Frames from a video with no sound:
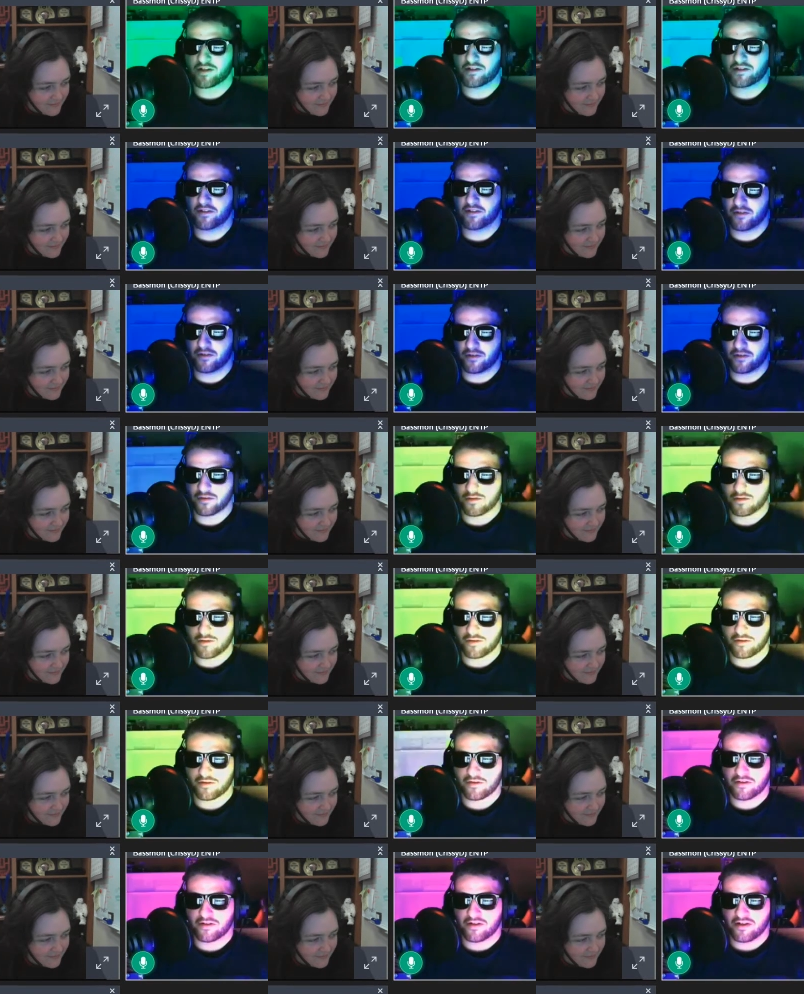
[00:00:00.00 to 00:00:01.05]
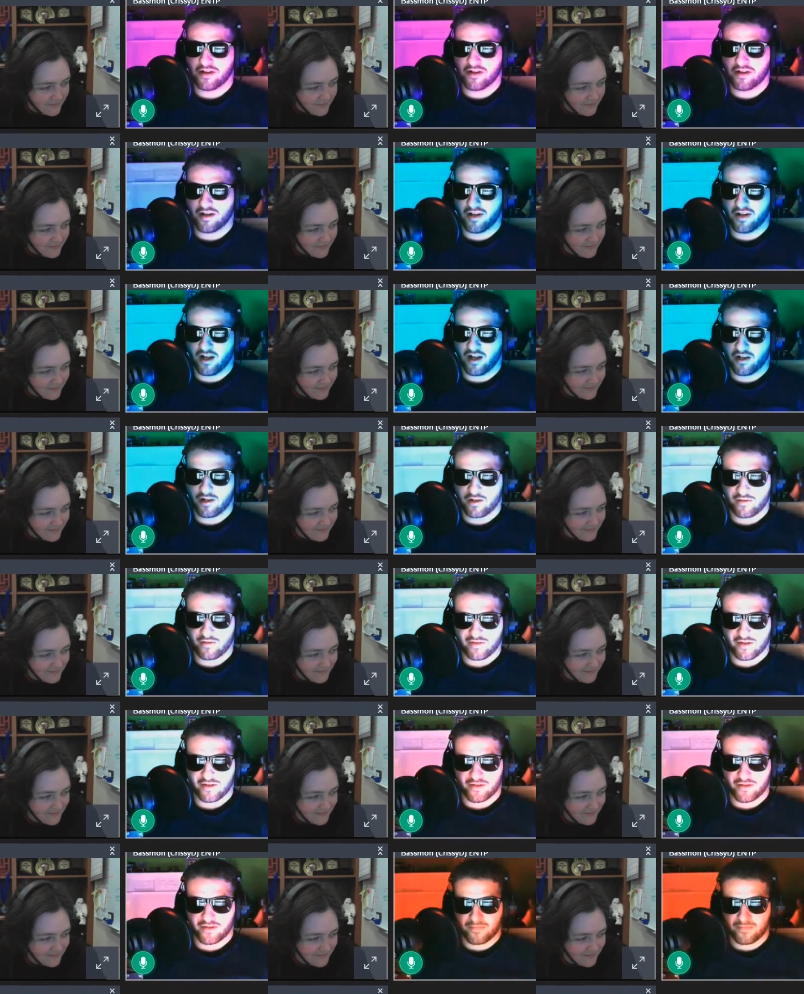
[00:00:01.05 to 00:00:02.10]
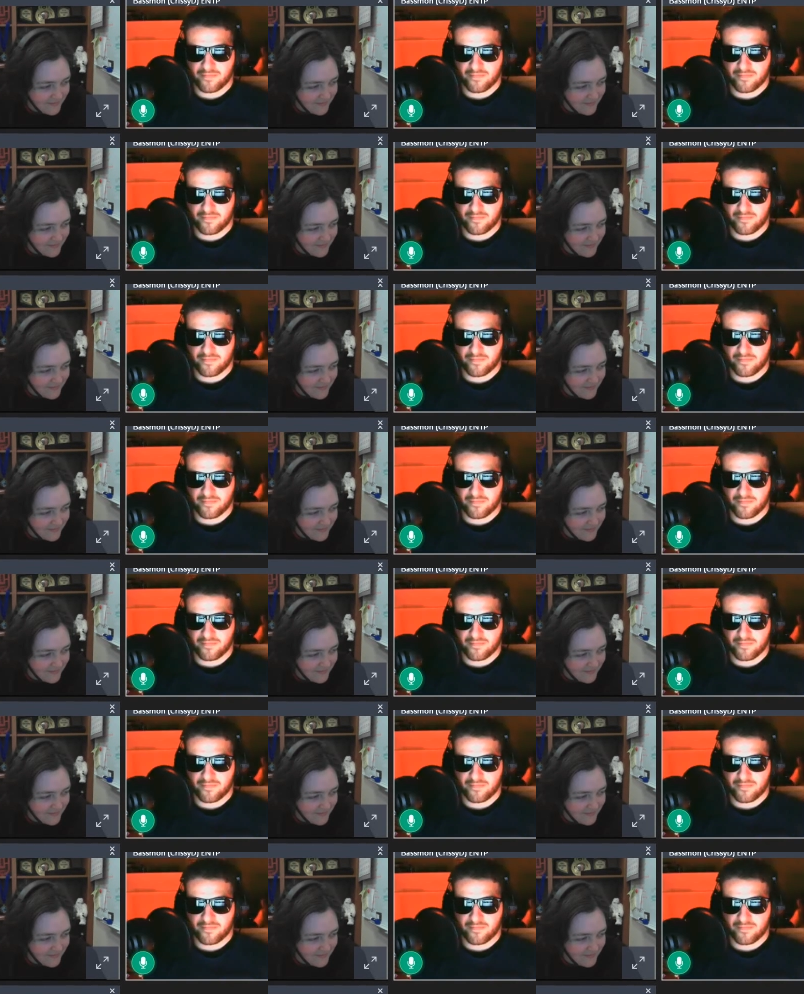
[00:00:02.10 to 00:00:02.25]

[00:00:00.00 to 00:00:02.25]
Speaker 1: I do, I love it.